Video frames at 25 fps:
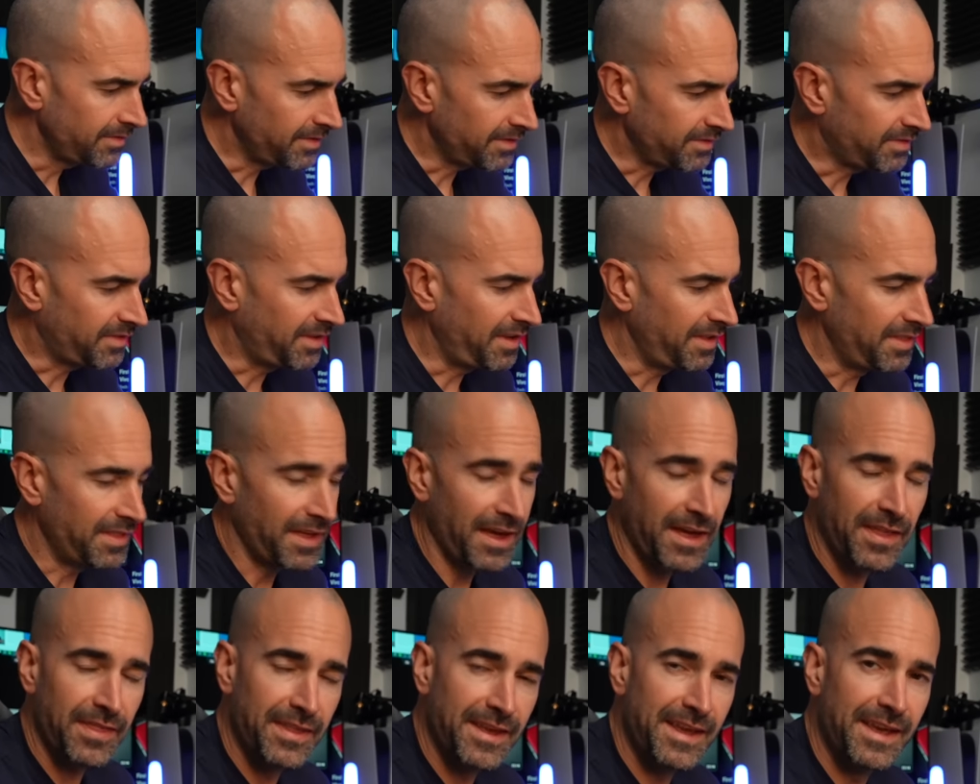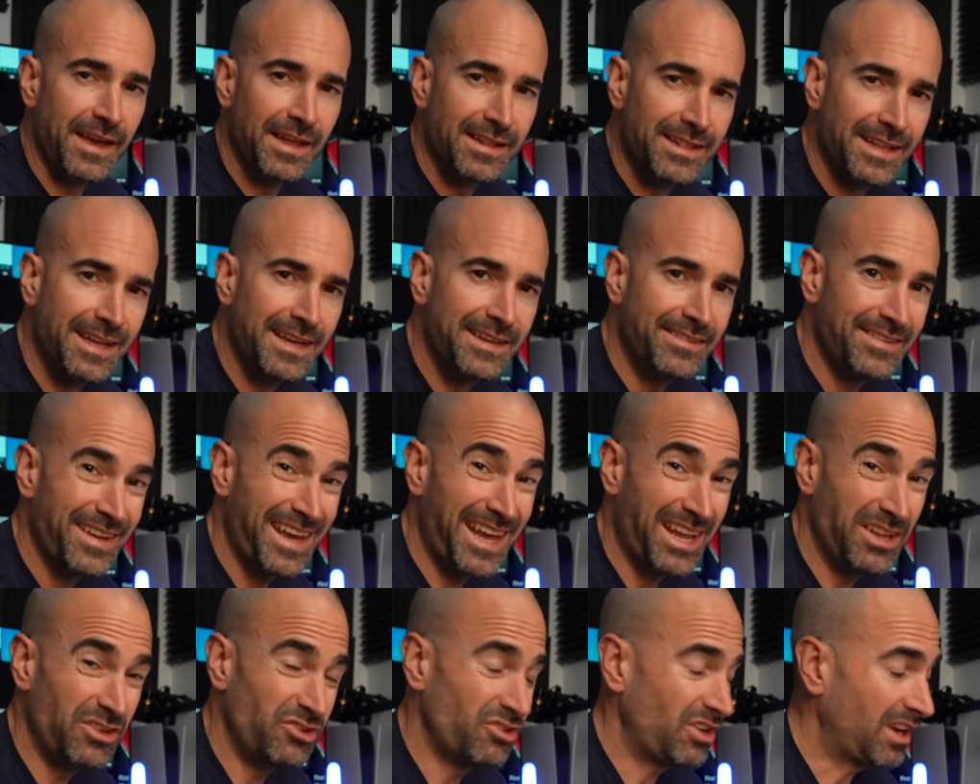you can see there, the lid
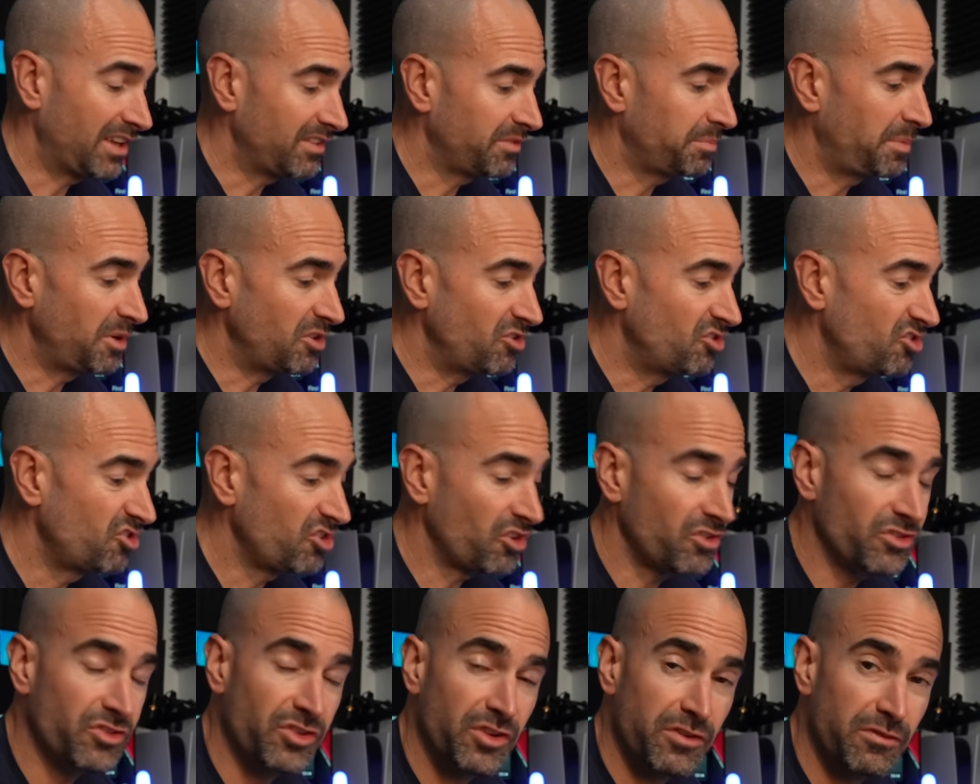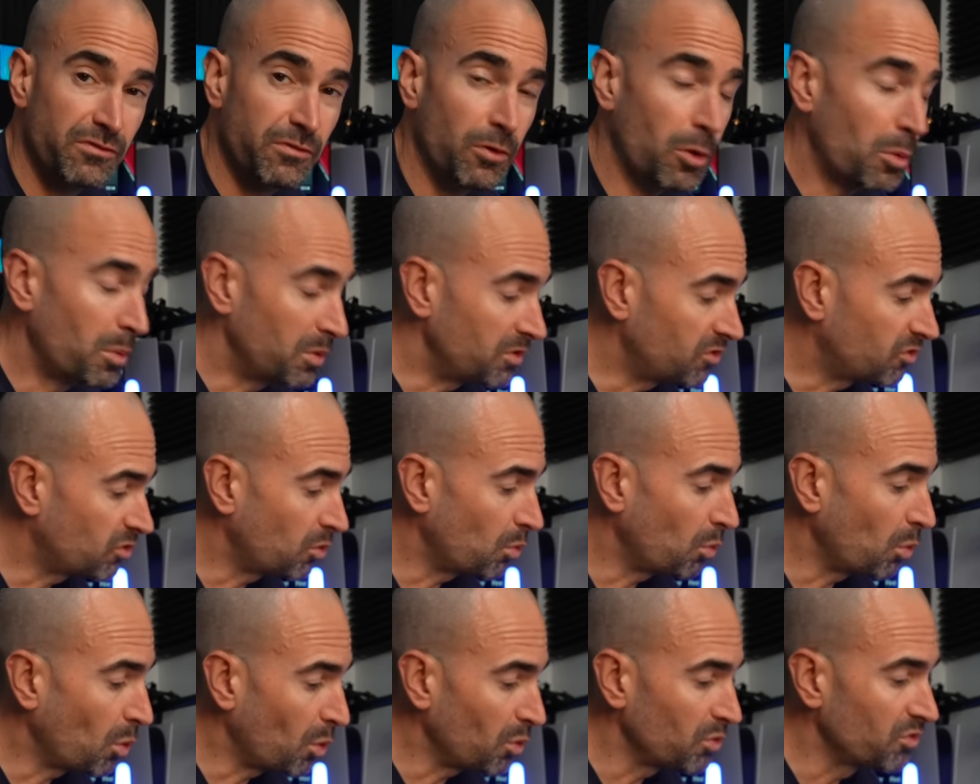hinge has been shunted forward
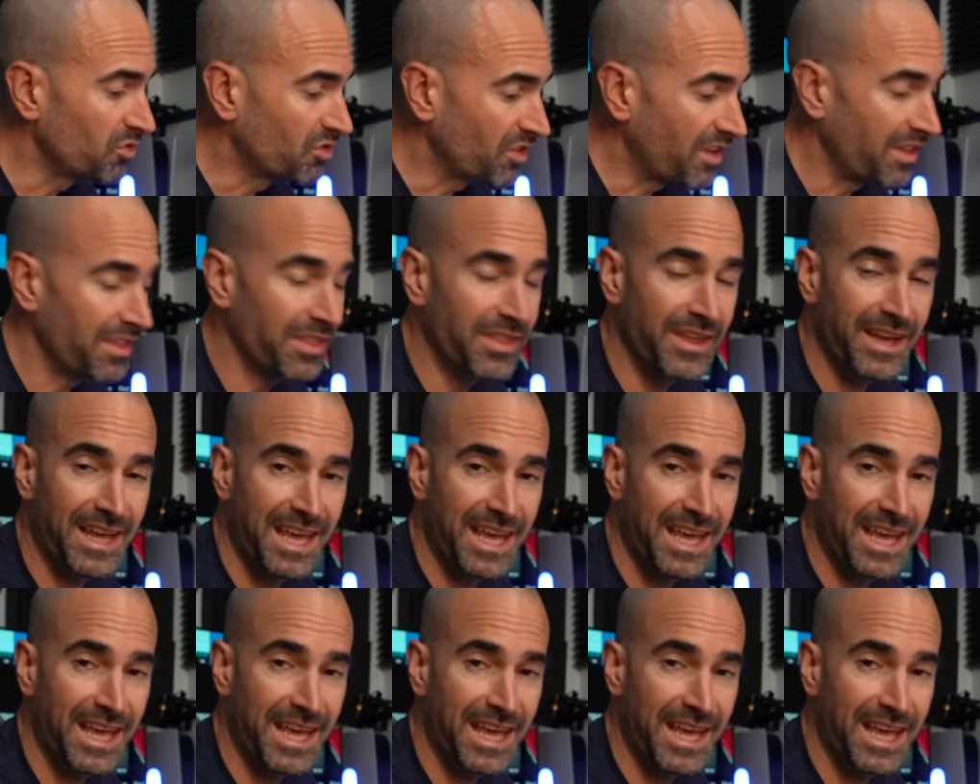towards the